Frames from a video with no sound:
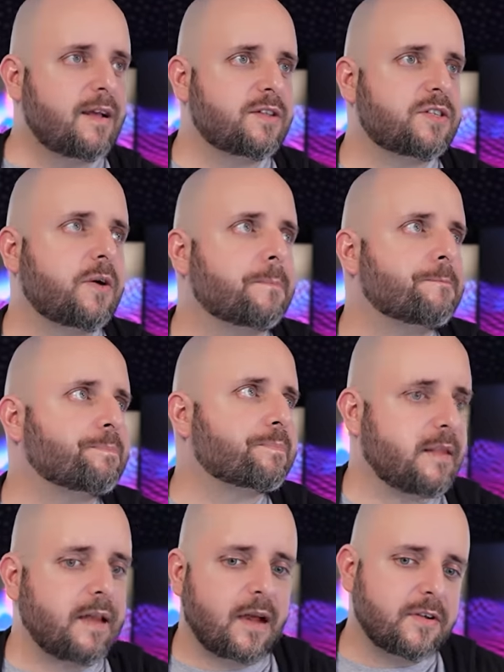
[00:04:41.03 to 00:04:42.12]
So,
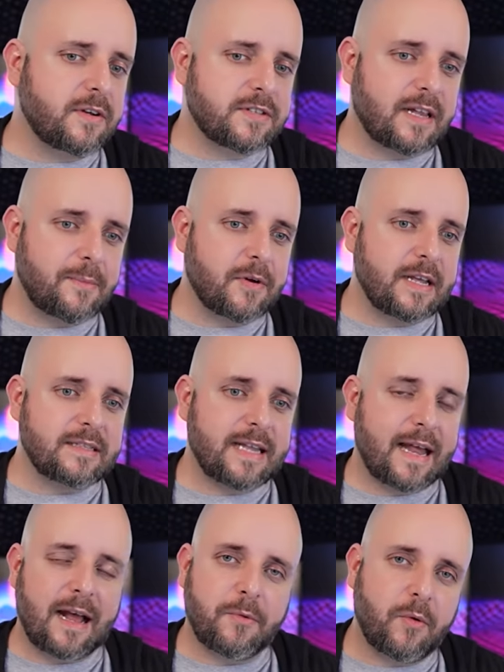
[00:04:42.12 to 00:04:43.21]
the other disclaimer is
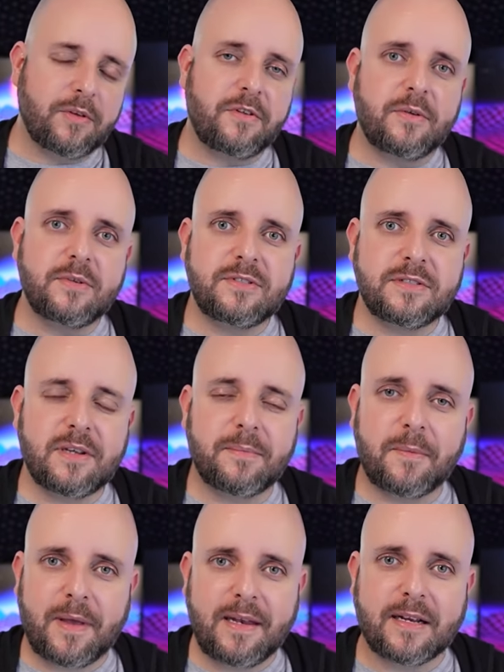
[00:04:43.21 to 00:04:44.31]
that I'm going to use some
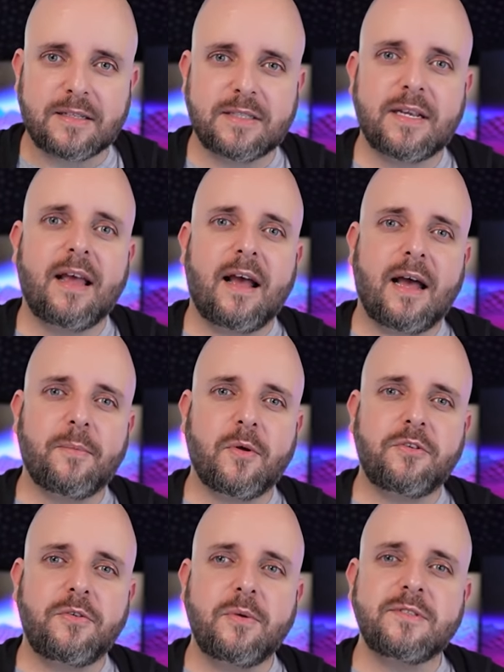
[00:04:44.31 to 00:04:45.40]
opinions. I'm
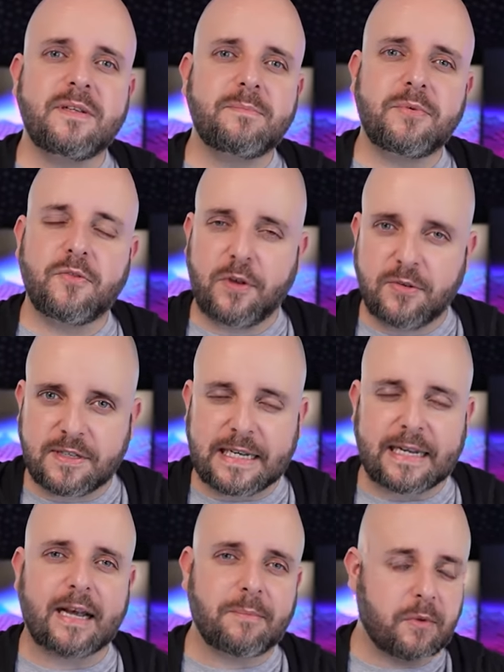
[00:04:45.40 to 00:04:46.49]
going to use them
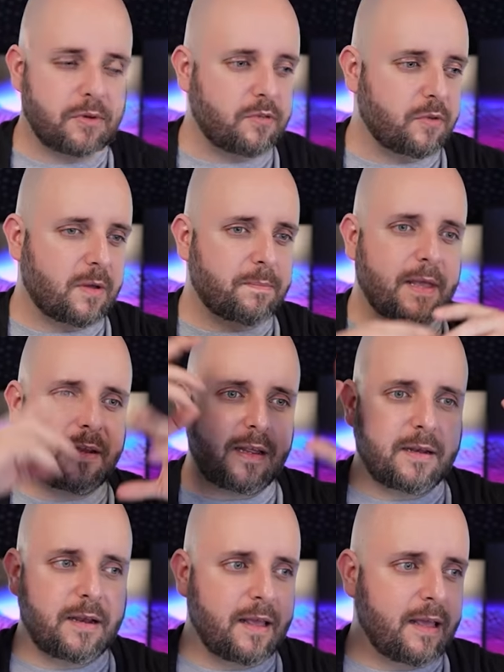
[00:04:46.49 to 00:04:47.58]
profusely. I'm going to
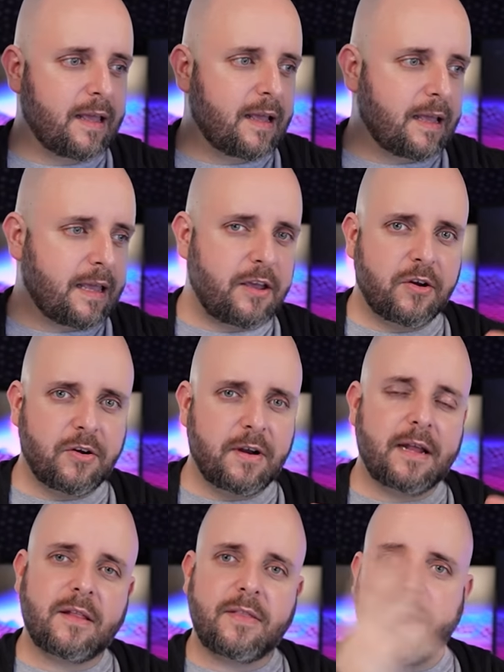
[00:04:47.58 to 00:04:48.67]
opinion here
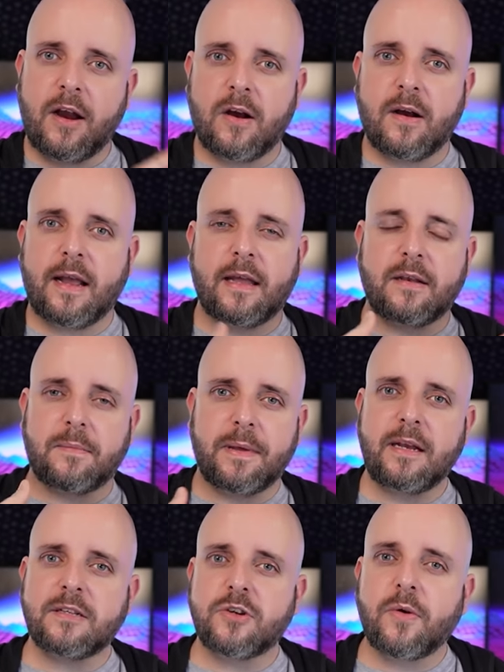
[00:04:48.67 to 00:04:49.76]
and there, and
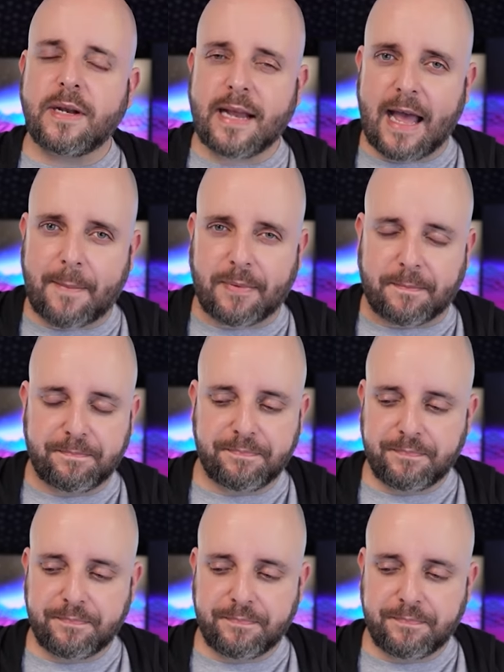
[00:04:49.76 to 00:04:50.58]
opinions are going to happen.